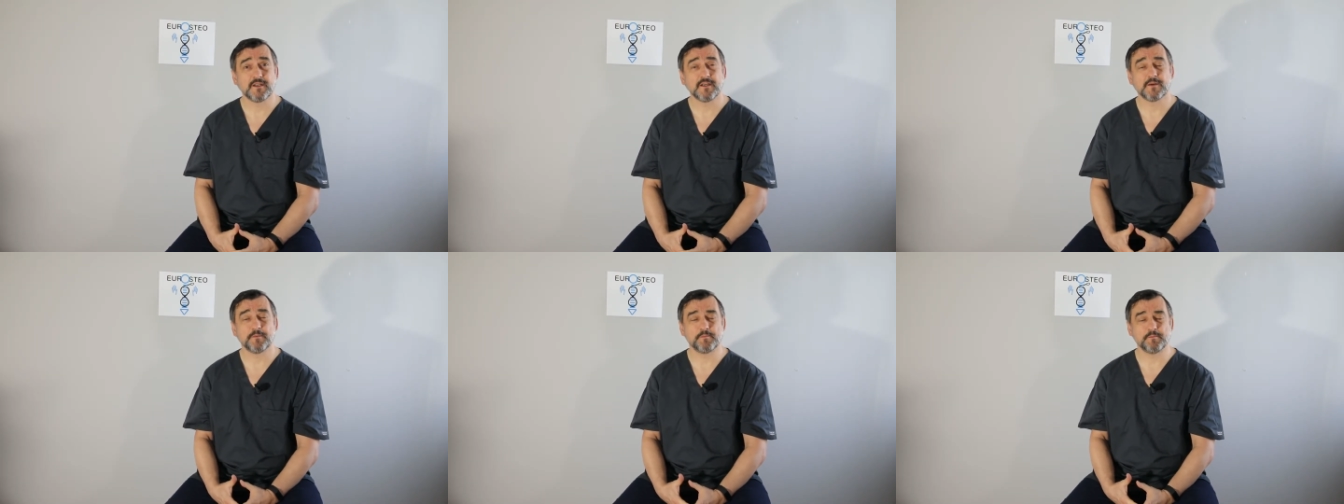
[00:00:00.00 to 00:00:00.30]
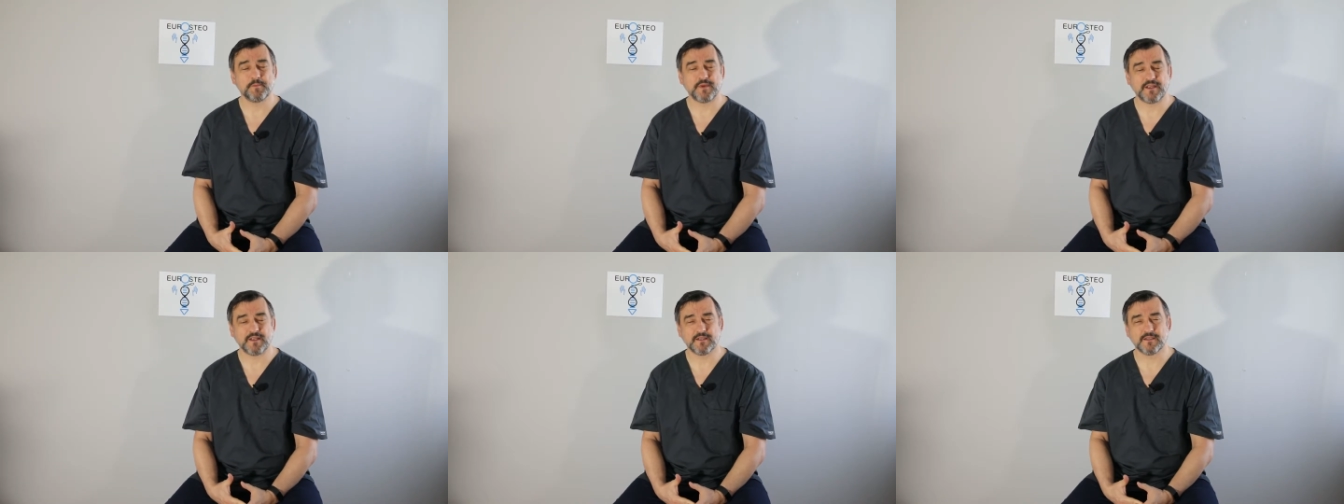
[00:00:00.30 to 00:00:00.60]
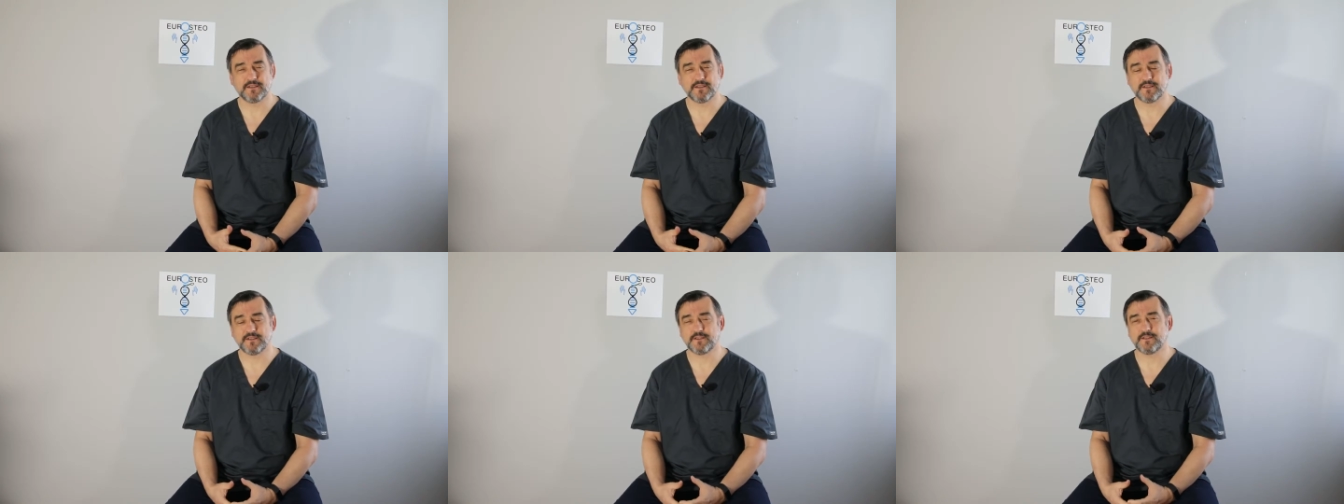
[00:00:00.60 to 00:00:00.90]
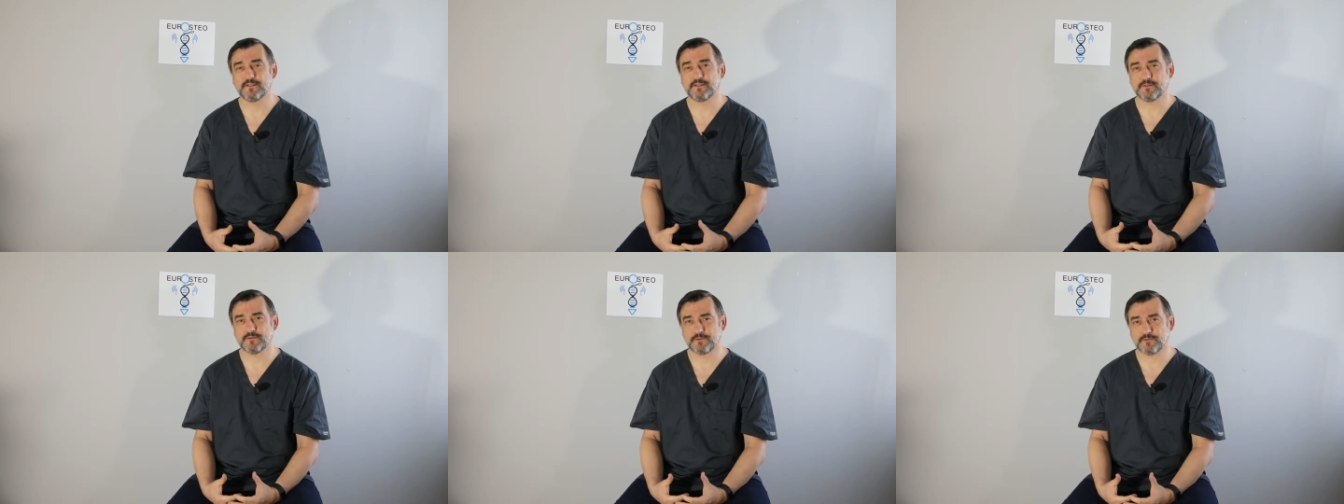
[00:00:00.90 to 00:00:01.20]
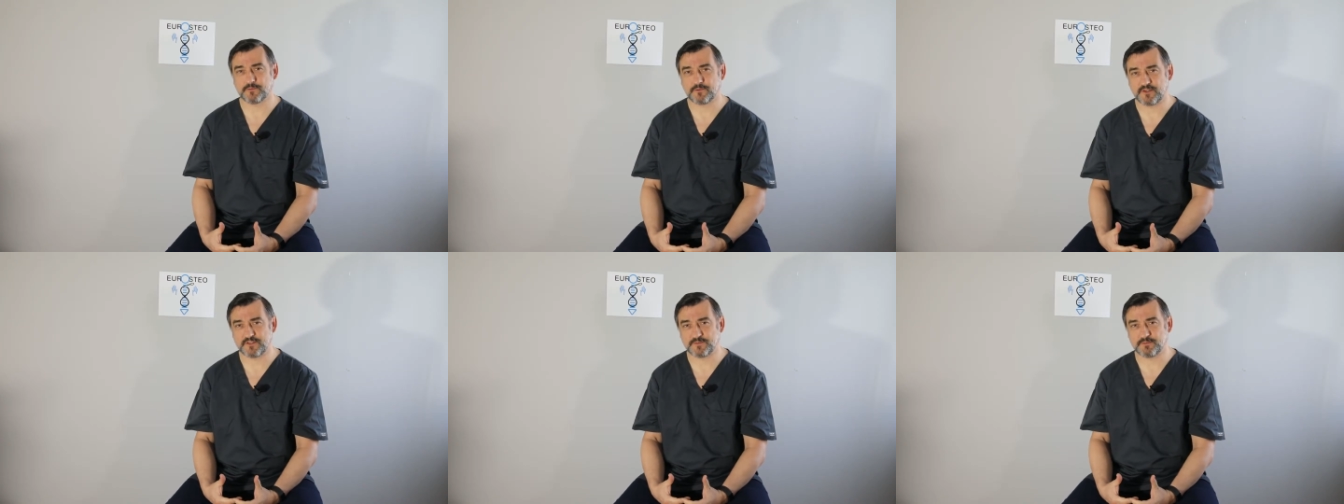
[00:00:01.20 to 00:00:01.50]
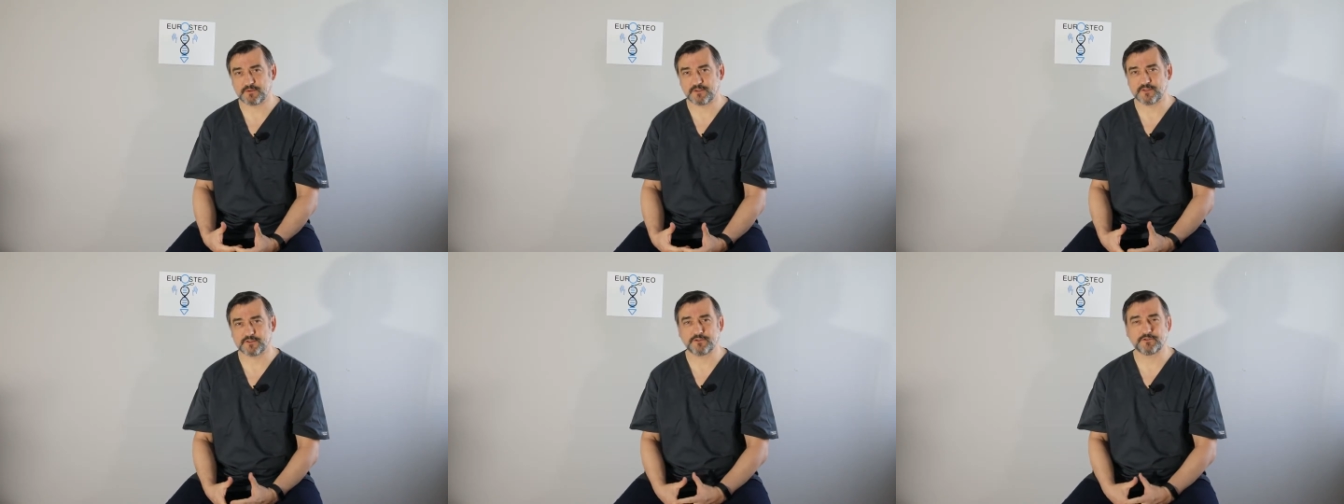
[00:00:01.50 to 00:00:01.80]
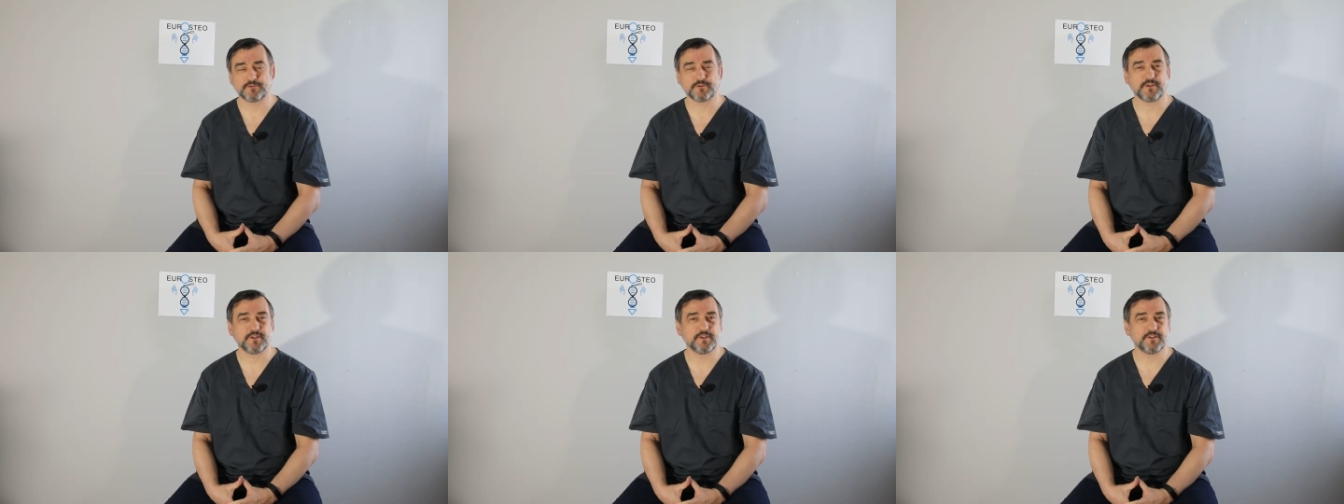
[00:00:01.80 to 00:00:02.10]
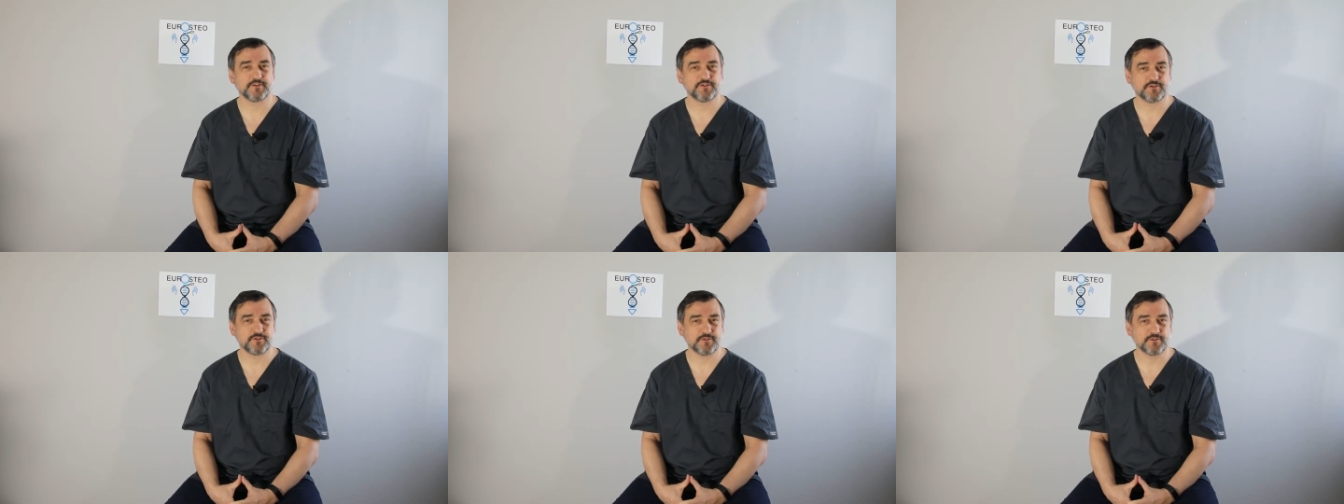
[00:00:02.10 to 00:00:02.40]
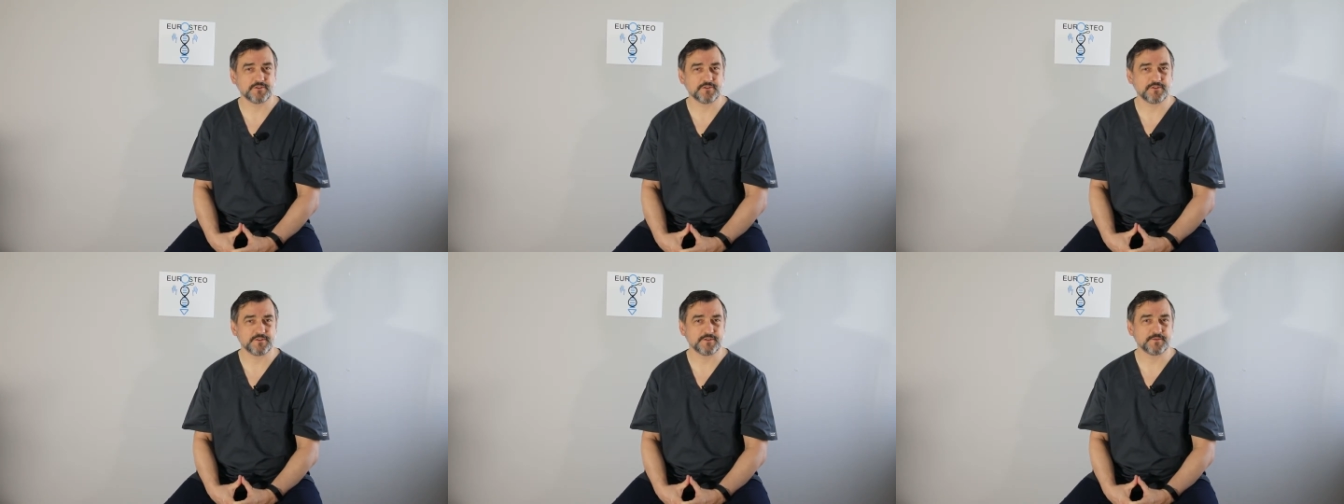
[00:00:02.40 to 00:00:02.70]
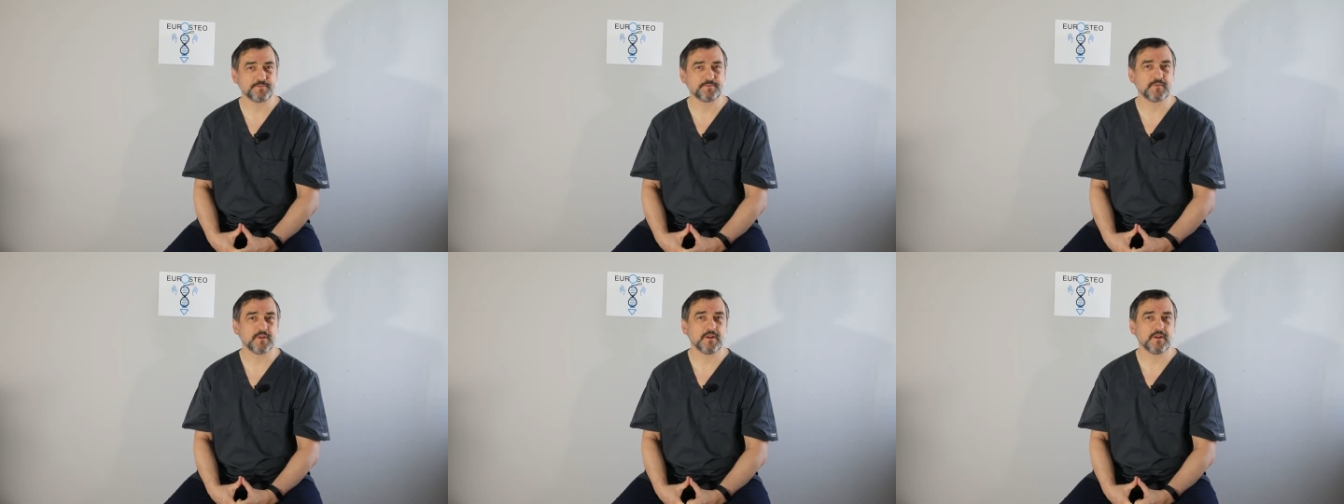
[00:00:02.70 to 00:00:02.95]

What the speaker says: are mainly respiratory issues.